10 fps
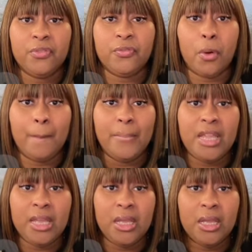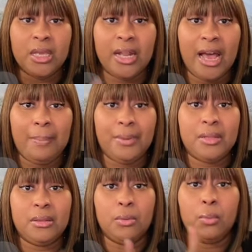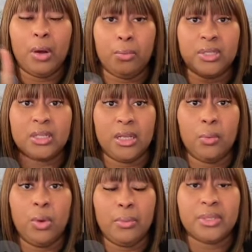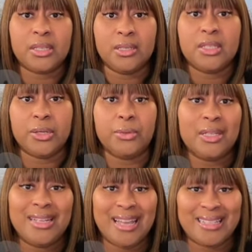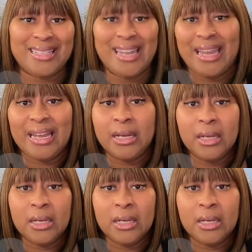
for me, it happened what was considered the next day.